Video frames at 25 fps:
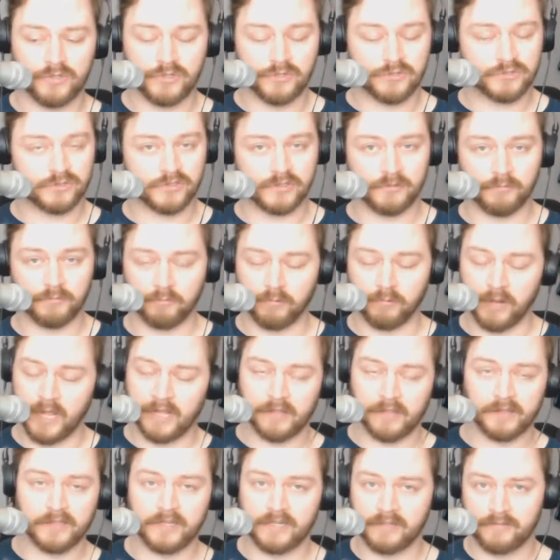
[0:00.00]
usually
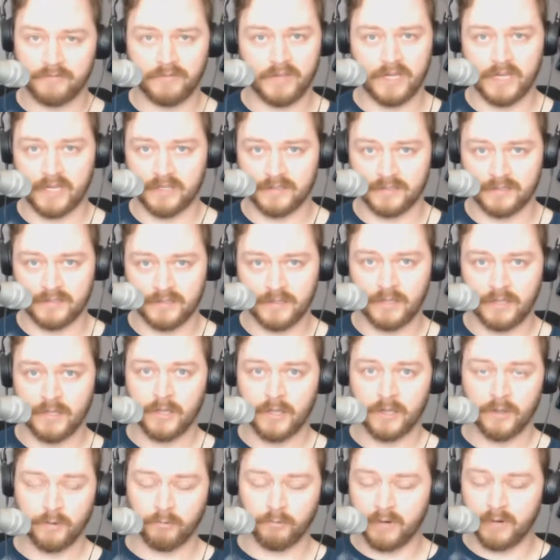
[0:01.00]
well in advance
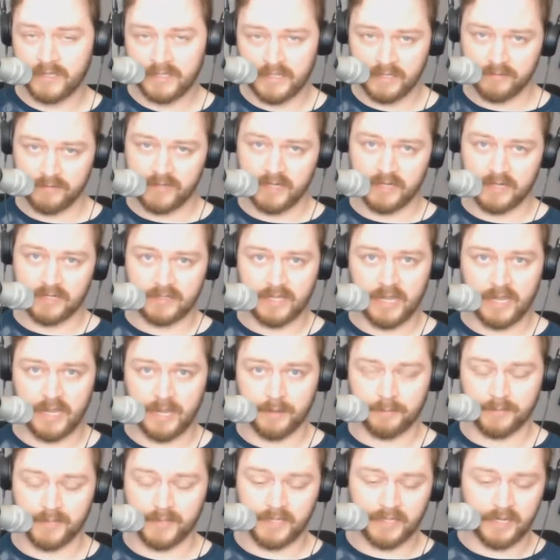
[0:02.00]
when the event is
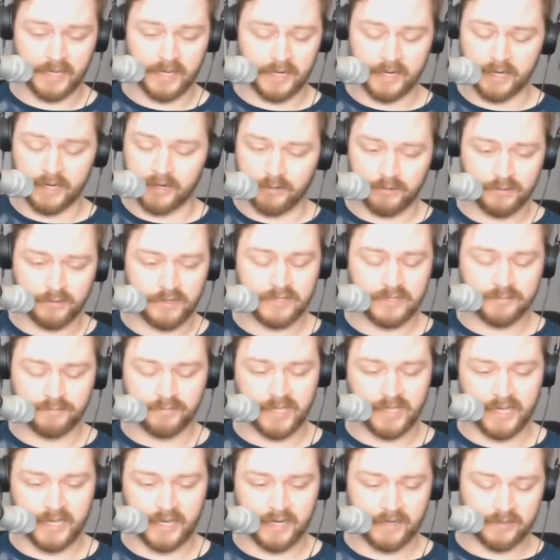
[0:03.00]
happening, and I always
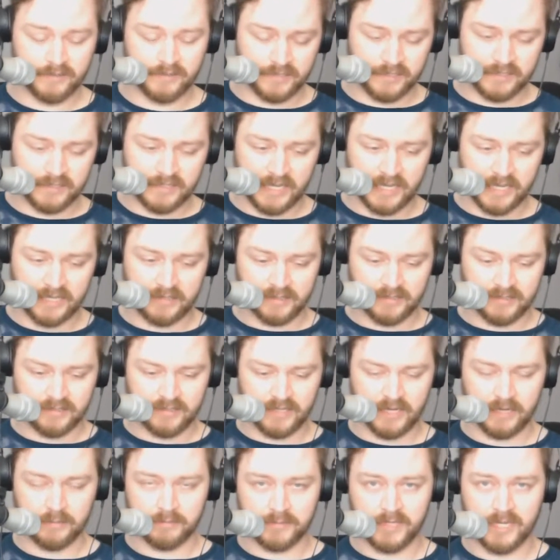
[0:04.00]
plan to take the
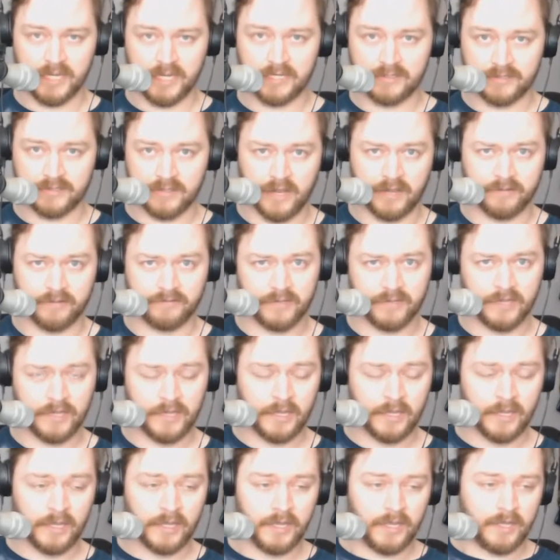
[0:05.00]
same days off,
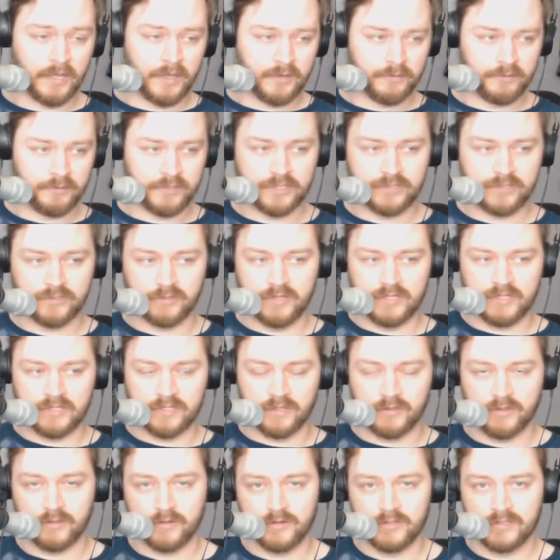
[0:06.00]
which is
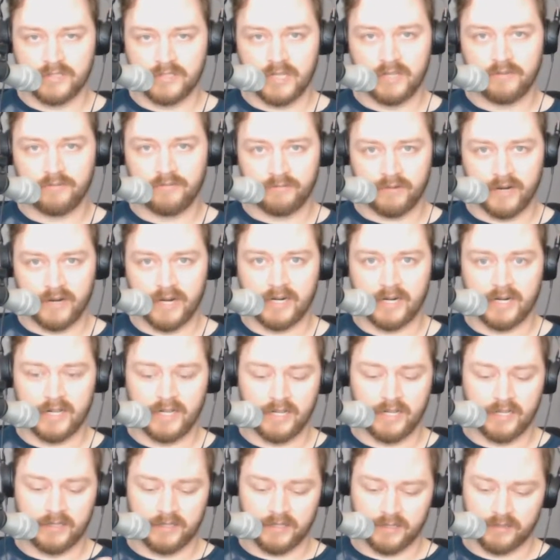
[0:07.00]
always a Thursday,
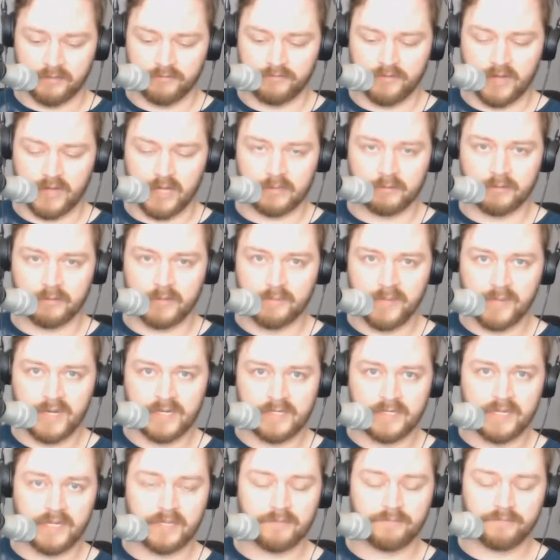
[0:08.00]
Friday, and then the following
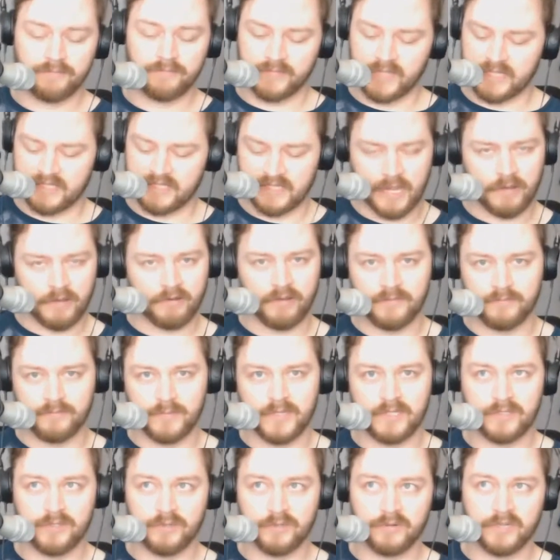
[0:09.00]
Monday. That's how
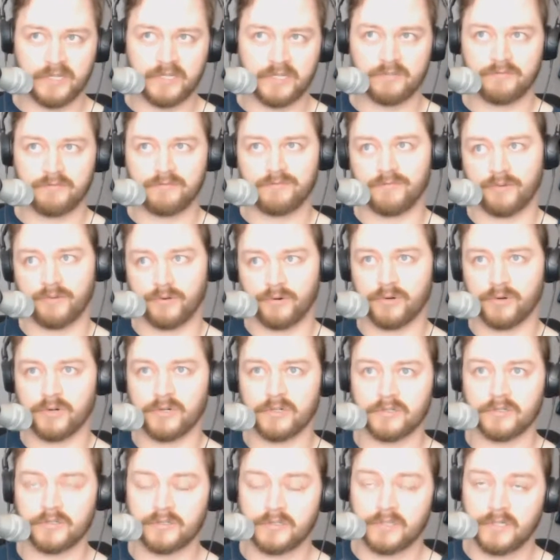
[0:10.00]
I've been doing it
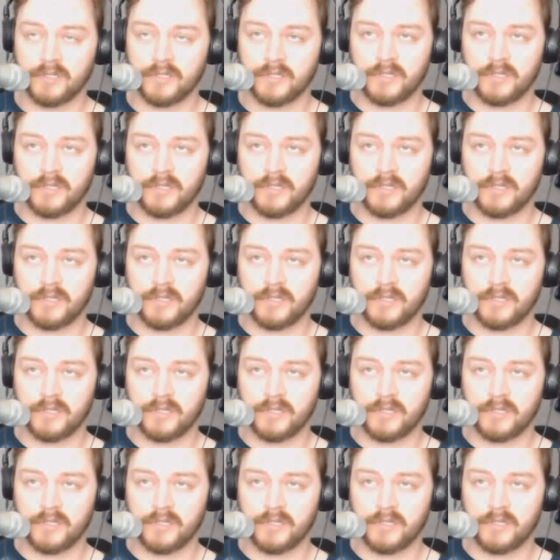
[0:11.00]
for